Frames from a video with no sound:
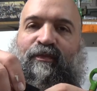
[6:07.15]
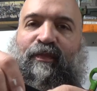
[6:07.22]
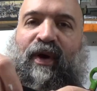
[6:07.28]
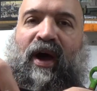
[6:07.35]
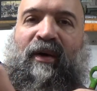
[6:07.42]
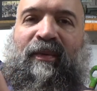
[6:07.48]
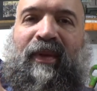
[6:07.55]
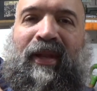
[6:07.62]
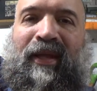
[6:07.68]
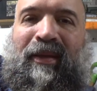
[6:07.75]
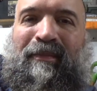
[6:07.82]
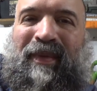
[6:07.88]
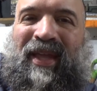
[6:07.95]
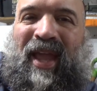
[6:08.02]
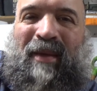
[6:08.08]
probably
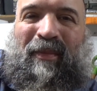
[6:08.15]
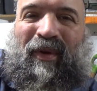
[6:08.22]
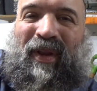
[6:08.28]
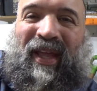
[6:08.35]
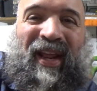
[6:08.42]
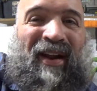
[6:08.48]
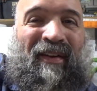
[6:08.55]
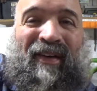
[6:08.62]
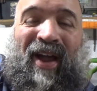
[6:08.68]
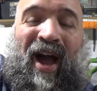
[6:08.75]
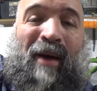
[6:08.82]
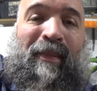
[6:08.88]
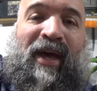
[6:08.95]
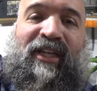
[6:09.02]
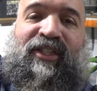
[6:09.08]
be able to hear it,
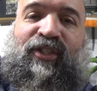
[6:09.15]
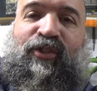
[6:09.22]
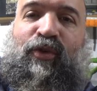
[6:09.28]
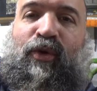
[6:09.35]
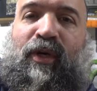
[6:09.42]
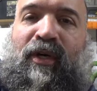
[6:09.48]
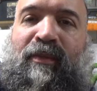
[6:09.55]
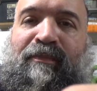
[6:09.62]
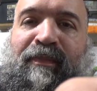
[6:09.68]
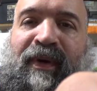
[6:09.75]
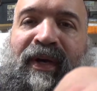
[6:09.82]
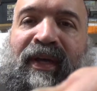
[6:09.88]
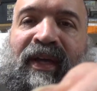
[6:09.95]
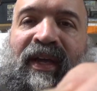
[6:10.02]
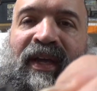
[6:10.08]
I'm not sure,
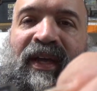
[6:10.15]
but